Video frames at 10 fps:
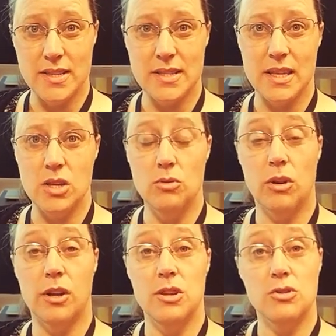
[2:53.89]
is that you
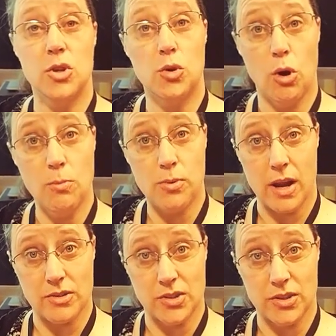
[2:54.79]
are going to use Chrome
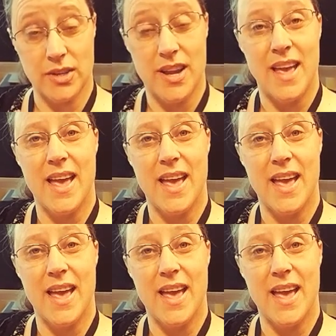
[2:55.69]
browser